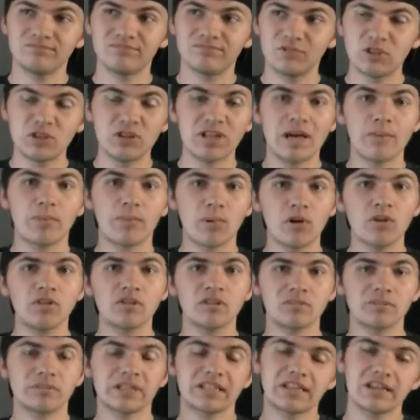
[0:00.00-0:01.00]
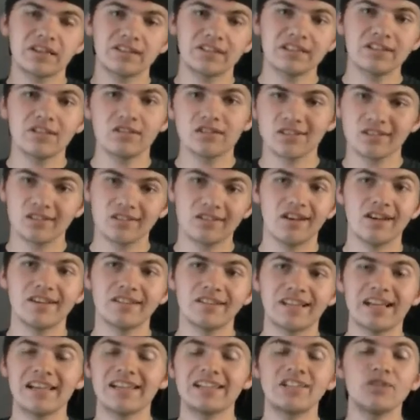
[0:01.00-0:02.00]
to that person, because these are the thoughts
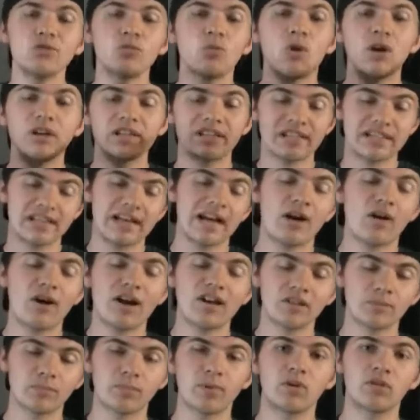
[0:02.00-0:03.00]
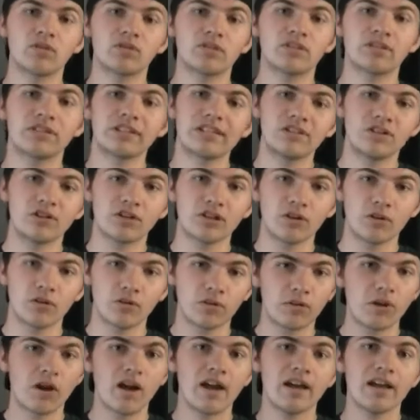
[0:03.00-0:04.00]
that you want to get out as a person. These are your
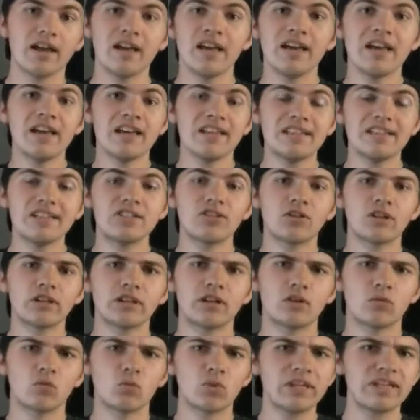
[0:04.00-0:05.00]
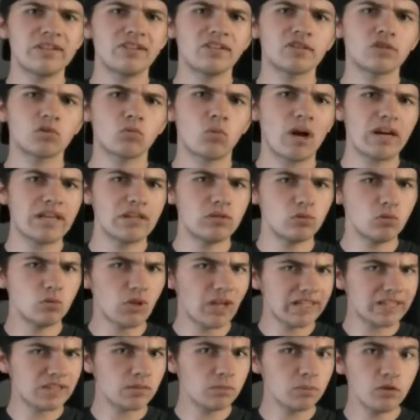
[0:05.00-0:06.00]
thoughts. These are your reasons why you
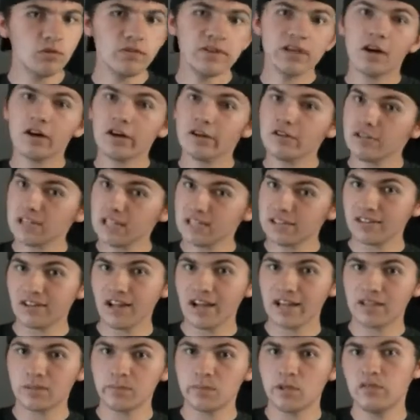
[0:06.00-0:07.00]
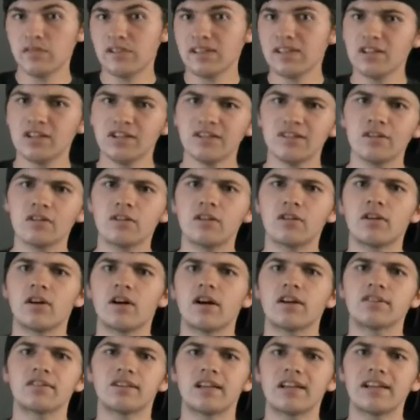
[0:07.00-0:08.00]
liked the movie or you didn't like the movie. These are the
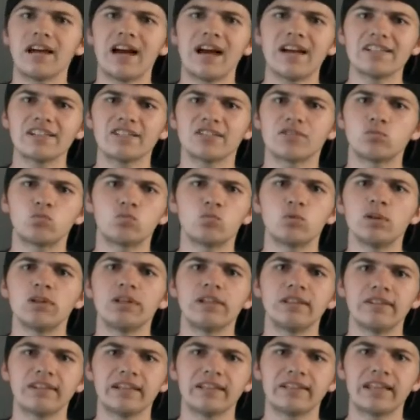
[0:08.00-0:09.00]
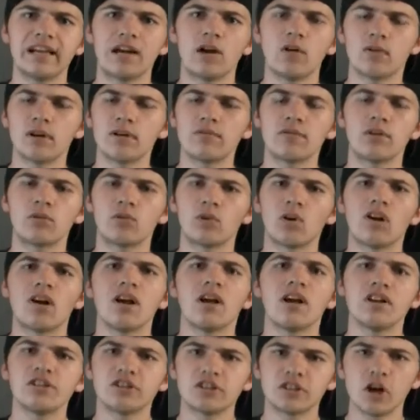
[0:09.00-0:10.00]
thoughts that I just really think that a reviewer
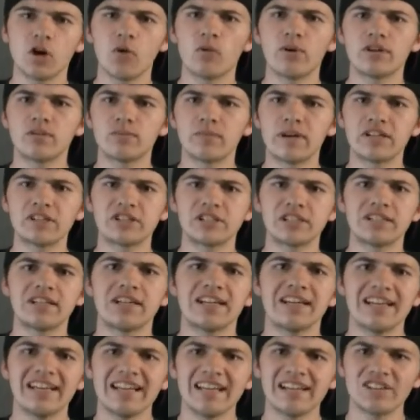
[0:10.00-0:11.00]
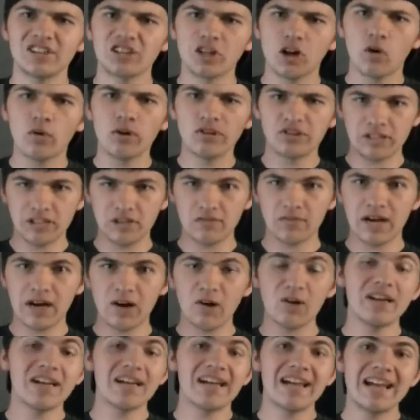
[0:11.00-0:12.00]
should always mention and should always give
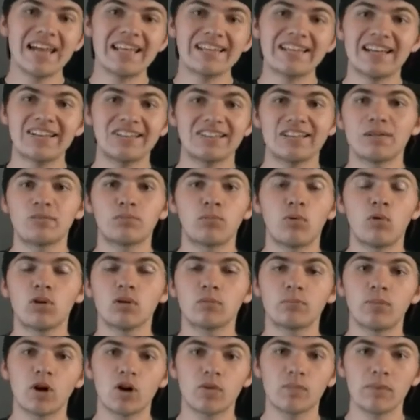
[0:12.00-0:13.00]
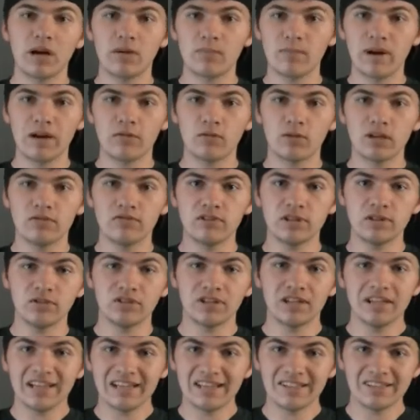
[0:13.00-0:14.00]
out. And that's the important part about my reviews,
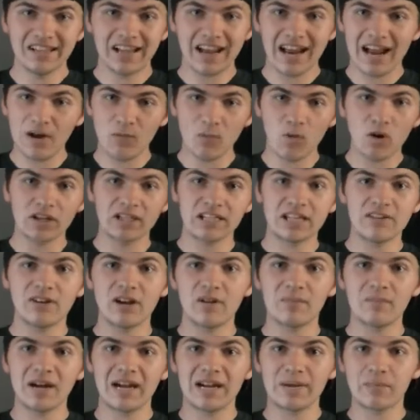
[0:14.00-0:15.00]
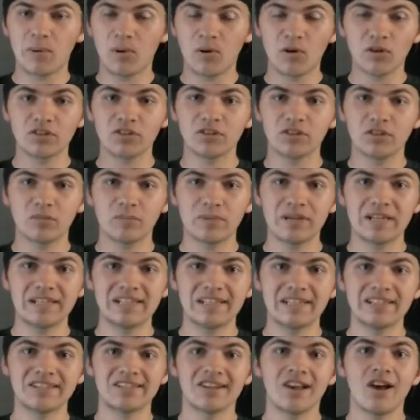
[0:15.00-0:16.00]
is that I want to give out my personal
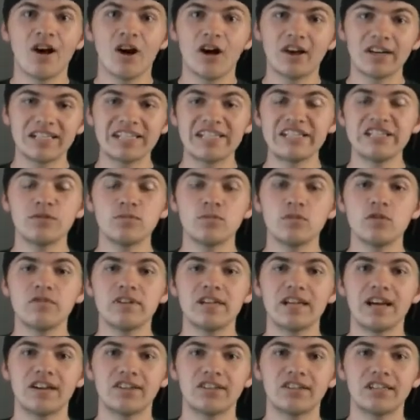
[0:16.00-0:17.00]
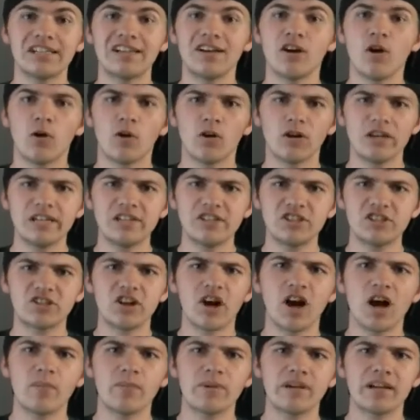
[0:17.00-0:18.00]
opinions on each movie I see or each
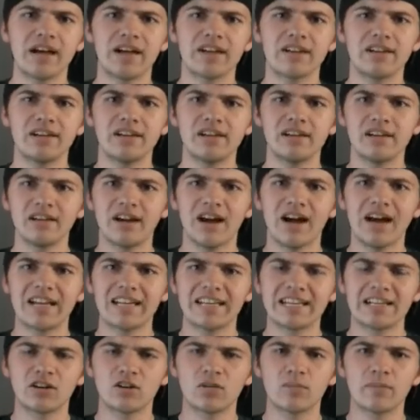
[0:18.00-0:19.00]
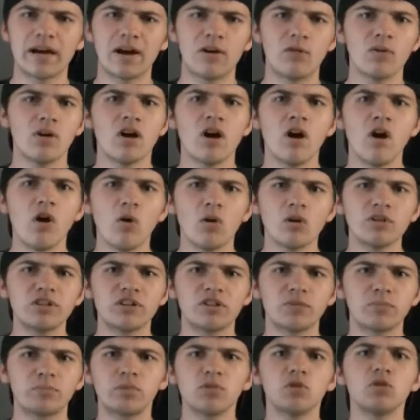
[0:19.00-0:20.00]
topic I hear about, or
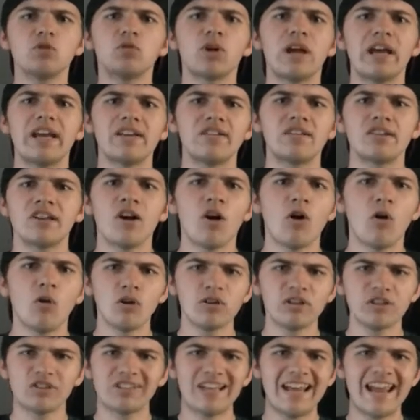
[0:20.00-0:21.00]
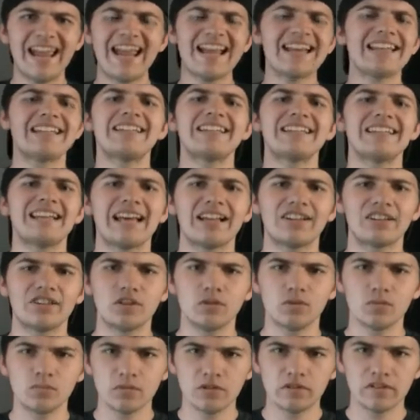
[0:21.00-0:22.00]
just Blu-rays, or just anything that has to
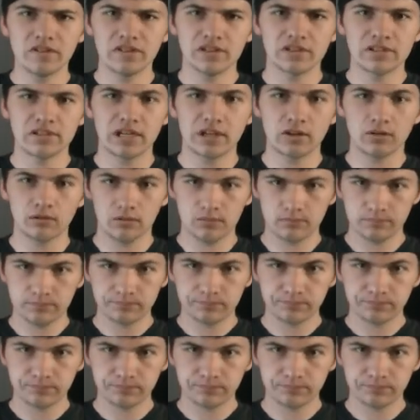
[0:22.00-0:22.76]
do with movies in general.